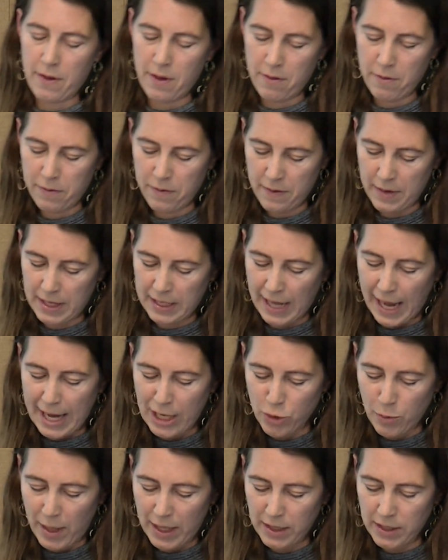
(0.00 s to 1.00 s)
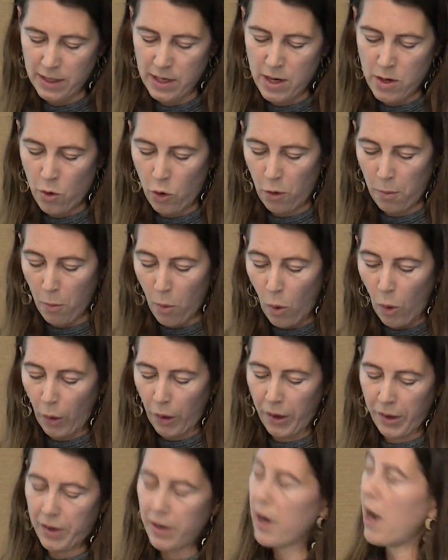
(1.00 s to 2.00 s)
of engagement or
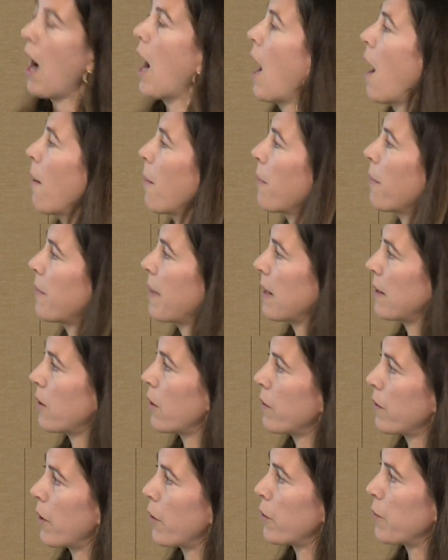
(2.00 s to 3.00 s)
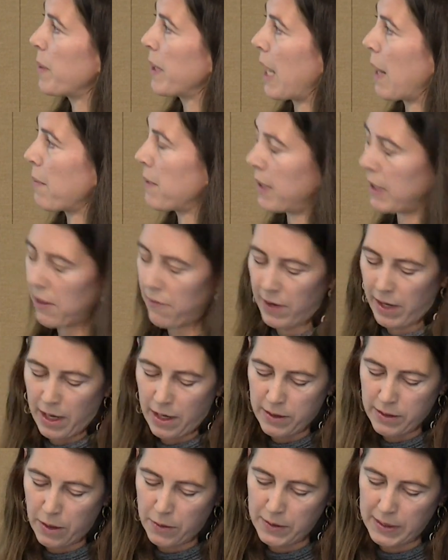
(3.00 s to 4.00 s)
more, um, that those became
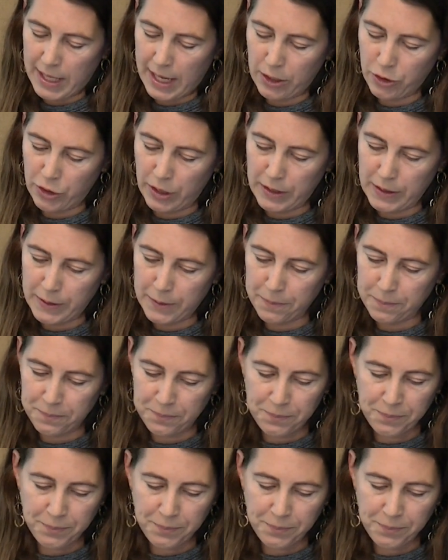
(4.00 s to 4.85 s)
significant associations.